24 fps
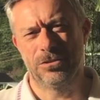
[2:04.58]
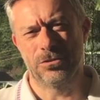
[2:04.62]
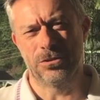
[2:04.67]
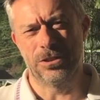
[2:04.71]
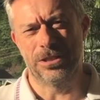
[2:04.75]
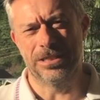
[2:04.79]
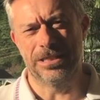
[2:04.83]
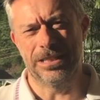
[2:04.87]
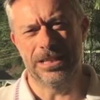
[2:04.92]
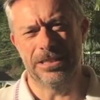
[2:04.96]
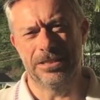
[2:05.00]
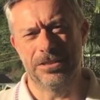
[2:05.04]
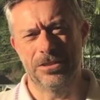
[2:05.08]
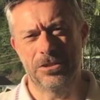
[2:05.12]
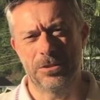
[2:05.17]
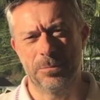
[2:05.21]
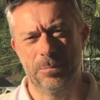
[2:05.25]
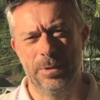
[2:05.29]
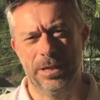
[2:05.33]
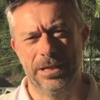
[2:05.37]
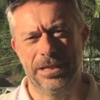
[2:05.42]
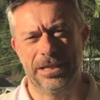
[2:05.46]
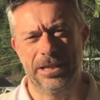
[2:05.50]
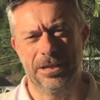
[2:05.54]
Trinidad and
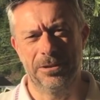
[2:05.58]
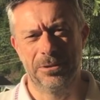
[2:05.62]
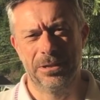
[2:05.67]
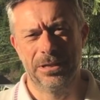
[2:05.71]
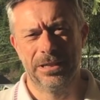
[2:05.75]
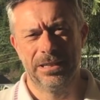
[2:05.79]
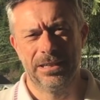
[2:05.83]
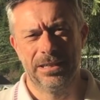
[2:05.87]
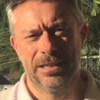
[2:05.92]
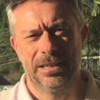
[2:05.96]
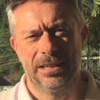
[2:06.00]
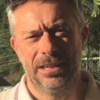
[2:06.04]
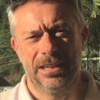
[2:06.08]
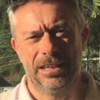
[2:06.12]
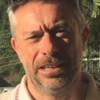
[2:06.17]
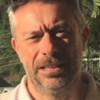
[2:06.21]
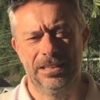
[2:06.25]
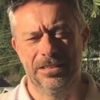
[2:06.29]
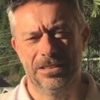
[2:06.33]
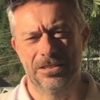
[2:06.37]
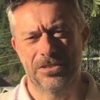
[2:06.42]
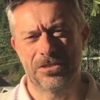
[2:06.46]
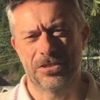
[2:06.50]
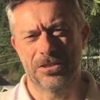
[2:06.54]
Tobago,
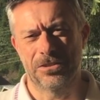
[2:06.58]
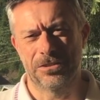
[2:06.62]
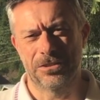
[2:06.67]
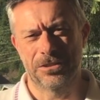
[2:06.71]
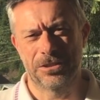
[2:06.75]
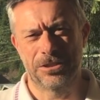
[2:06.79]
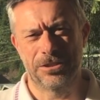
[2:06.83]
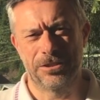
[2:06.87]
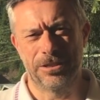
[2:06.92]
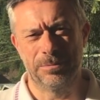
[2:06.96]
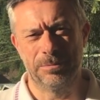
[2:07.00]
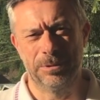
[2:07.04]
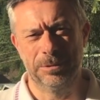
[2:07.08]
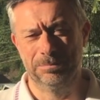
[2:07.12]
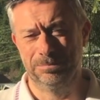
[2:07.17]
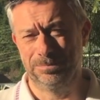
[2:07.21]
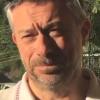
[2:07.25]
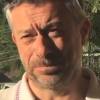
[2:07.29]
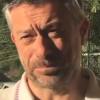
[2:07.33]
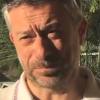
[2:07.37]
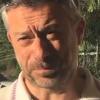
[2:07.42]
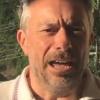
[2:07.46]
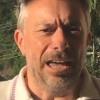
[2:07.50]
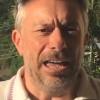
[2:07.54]
in the southern Caribbean.
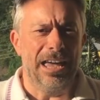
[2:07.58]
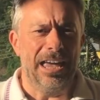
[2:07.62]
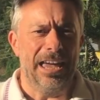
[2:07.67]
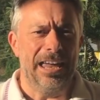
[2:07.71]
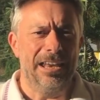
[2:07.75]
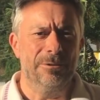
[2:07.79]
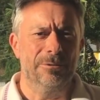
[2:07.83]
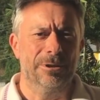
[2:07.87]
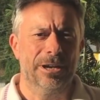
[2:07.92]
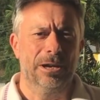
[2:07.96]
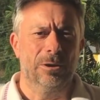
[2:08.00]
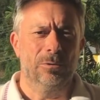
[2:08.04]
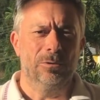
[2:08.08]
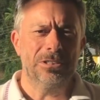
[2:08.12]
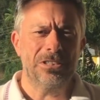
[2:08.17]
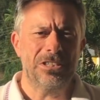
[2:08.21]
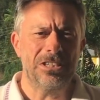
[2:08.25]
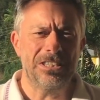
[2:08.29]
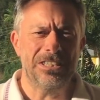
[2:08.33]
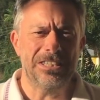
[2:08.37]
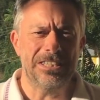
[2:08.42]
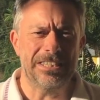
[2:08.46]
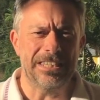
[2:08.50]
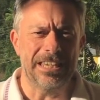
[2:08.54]
Anyway, I
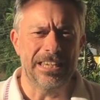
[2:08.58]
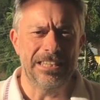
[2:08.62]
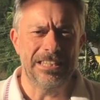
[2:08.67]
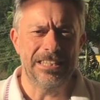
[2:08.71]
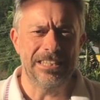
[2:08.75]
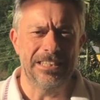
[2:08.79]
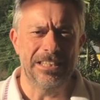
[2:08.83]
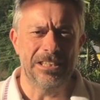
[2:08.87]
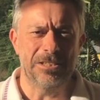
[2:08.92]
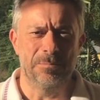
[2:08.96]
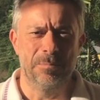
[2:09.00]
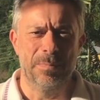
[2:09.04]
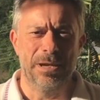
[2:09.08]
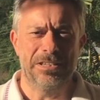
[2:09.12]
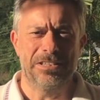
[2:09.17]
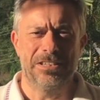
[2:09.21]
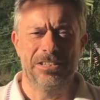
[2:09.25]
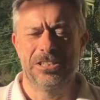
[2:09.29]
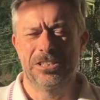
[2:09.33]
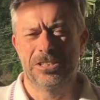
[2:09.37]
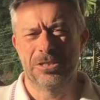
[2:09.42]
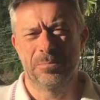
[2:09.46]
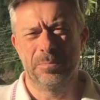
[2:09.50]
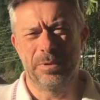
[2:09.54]
wanted to send you this
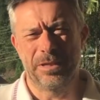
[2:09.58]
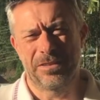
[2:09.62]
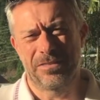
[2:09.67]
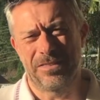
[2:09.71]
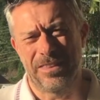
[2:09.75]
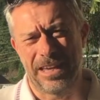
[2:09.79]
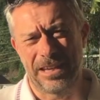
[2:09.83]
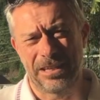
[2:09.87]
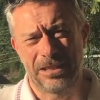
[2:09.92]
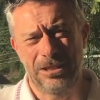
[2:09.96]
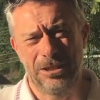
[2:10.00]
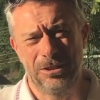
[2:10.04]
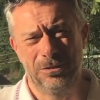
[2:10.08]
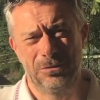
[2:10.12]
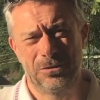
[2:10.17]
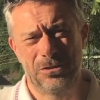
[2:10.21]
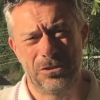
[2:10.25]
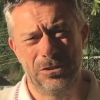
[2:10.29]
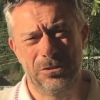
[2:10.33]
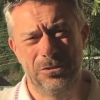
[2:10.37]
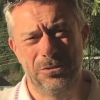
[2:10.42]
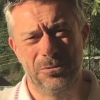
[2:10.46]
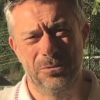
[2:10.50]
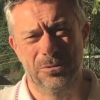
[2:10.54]
message as a big thank you
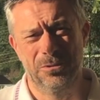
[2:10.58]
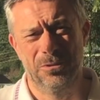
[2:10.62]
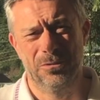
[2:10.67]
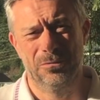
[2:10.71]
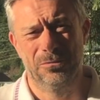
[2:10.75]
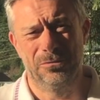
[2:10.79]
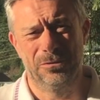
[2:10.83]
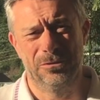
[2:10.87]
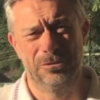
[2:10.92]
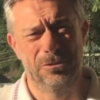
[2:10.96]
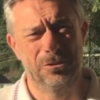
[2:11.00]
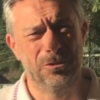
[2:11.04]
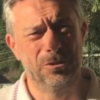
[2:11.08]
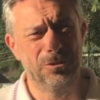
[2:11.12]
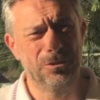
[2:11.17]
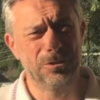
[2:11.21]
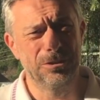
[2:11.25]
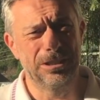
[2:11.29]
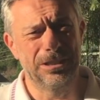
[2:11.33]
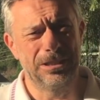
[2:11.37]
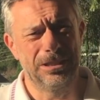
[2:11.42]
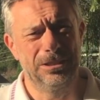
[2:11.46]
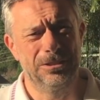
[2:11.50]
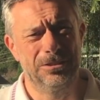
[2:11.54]
for
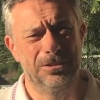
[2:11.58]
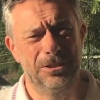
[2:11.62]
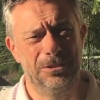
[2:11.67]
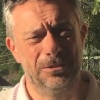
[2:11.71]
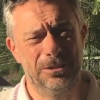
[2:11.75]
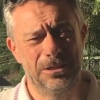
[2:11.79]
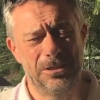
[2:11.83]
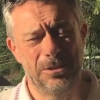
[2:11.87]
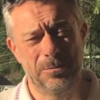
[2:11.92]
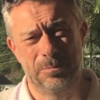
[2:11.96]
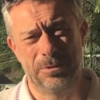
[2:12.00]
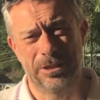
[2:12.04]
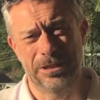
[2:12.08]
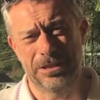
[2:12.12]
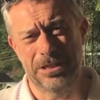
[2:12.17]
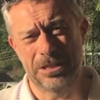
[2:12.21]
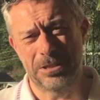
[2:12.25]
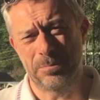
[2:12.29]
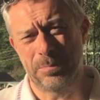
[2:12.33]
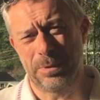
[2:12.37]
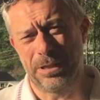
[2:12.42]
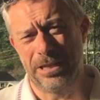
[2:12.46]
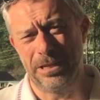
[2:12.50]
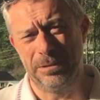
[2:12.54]
all that you're doing to bring
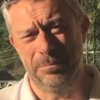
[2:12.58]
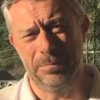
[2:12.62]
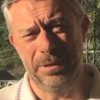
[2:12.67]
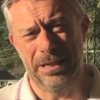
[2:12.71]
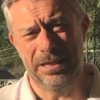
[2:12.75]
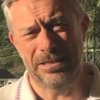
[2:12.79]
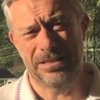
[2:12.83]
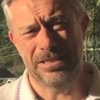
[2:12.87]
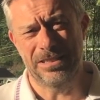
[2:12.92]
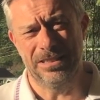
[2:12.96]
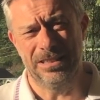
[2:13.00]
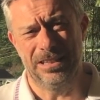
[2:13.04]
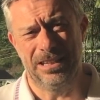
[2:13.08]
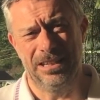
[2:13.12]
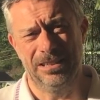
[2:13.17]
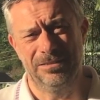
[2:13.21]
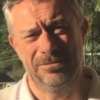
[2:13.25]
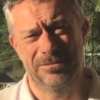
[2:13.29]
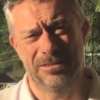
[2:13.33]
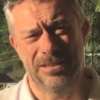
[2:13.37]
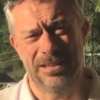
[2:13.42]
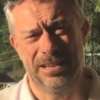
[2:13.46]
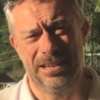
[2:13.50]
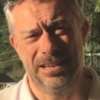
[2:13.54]
this plane back to
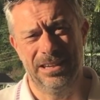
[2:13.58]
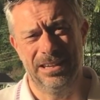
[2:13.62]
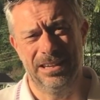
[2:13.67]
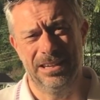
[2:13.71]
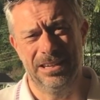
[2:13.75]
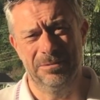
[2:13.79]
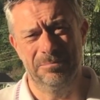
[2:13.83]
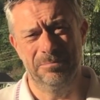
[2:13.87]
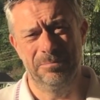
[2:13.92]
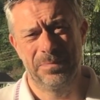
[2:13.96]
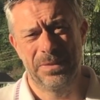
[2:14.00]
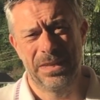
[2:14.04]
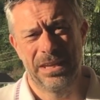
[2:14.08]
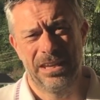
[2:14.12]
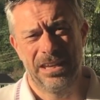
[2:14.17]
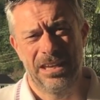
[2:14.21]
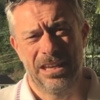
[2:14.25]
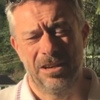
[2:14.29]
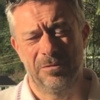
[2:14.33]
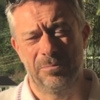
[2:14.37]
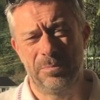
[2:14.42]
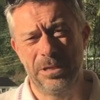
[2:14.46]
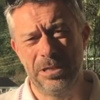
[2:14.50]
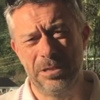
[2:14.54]
life.
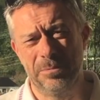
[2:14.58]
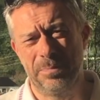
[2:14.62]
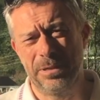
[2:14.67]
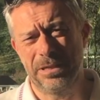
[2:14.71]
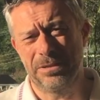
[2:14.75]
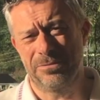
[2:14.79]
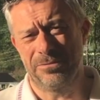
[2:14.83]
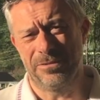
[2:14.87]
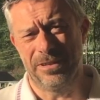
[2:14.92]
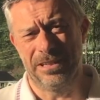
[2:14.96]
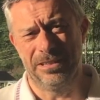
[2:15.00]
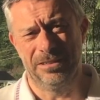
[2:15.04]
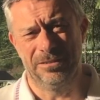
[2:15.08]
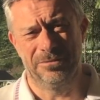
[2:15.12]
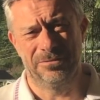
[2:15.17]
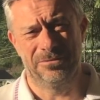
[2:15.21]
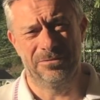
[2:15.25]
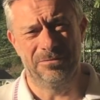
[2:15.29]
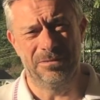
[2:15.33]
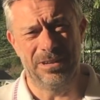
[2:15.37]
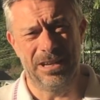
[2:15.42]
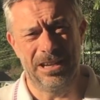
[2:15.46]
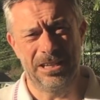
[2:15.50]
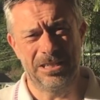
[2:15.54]
I've been a big fan
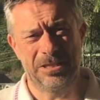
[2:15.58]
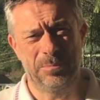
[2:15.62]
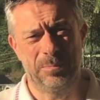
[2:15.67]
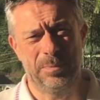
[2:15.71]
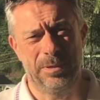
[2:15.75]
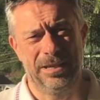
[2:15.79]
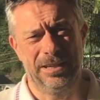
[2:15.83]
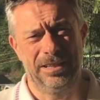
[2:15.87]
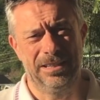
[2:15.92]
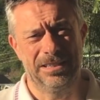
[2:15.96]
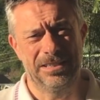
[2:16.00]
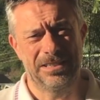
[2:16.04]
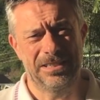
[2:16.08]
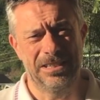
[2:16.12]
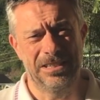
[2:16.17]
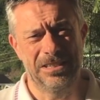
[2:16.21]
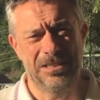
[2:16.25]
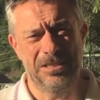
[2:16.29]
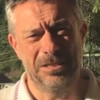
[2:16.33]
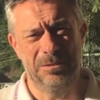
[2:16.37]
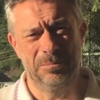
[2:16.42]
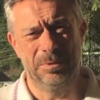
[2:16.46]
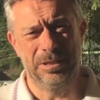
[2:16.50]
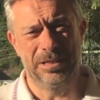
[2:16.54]
of Ice Pilot
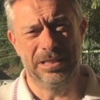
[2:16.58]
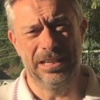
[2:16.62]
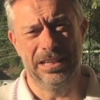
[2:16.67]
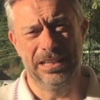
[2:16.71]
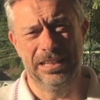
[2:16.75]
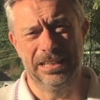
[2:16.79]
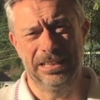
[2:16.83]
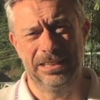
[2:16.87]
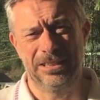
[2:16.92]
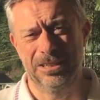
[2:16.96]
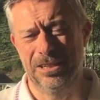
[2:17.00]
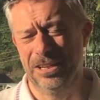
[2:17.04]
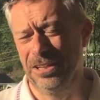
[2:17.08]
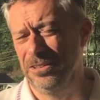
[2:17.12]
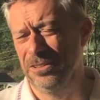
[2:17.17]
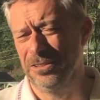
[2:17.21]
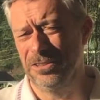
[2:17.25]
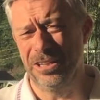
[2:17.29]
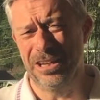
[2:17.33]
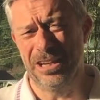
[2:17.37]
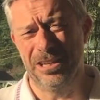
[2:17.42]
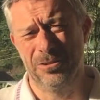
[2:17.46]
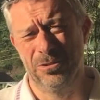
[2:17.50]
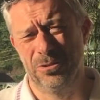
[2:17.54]
since the beginning,
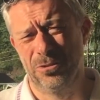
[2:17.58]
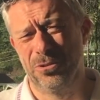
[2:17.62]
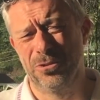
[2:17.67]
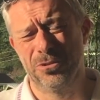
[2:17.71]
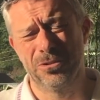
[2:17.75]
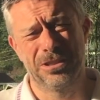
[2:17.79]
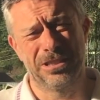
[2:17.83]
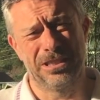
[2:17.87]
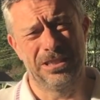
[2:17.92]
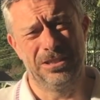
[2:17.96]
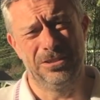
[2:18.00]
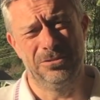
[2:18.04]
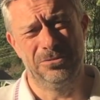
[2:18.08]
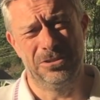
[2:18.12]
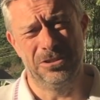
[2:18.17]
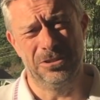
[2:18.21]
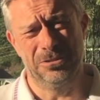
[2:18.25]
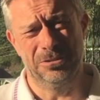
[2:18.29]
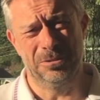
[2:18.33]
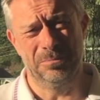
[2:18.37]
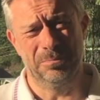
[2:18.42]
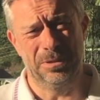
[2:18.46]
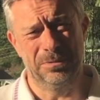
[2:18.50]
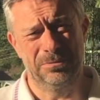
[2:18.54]
and all that you
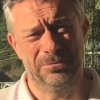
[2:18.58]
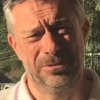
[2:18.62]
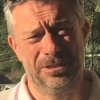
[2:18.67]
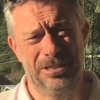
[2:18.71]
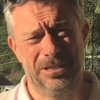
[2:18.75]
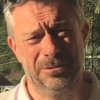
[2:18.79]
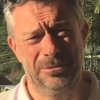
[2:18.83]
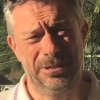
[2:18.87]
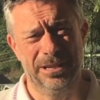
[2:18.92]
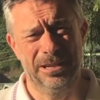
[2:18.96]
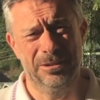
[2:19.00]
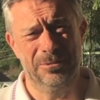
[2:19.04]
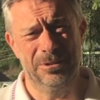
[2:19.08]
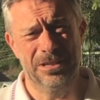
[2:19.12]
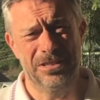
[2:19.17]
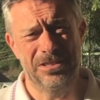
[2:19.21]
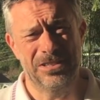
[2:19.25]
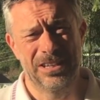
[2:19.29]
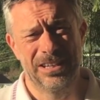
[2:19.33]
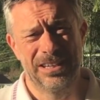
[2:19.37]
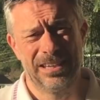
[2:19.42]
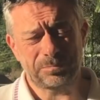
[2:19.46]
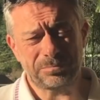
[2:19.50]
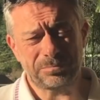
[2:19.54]
do at Buffalo Airways.